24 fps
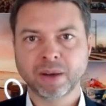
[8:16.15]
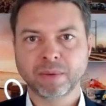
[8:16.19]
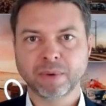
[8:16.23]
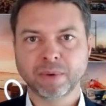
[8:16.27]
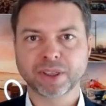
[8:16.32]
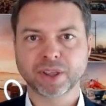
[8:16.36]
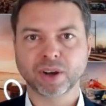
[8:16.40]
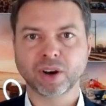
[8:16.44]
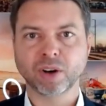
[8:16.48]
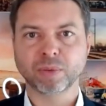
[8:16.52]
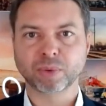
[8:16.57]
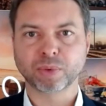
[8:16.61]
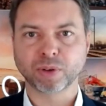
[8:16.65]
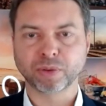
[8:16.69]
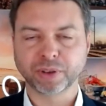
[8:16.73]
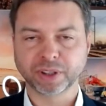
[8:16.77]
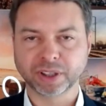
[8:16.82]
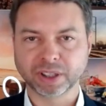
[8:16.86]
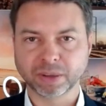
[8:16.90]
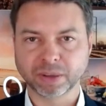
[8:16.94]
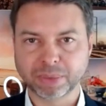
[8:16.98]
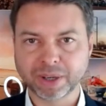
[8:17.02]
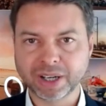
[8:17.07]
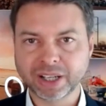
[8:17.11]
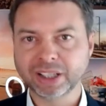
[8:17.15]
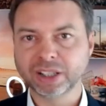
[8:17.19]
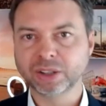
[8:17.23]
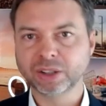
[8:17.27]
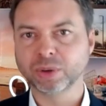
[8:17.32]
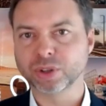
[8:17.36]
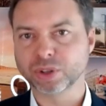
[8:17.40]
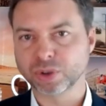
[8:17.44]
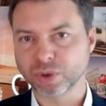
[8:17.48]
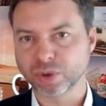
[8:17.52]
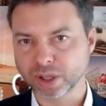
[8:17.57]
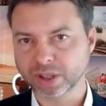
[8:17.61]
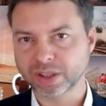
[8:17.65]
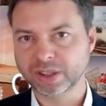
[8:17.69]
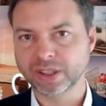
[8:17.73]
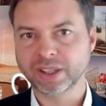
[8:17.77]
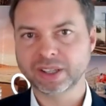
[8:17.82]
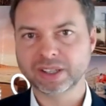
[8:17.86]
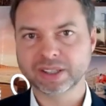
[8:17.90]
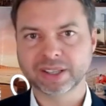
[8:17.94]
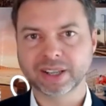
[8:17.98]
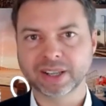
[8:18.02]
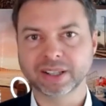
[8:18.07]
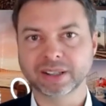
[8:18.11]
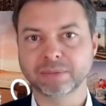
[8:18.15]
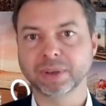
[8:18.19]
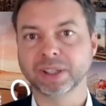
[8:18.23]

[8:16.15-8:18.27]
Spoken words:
with our profitability to a certain extent,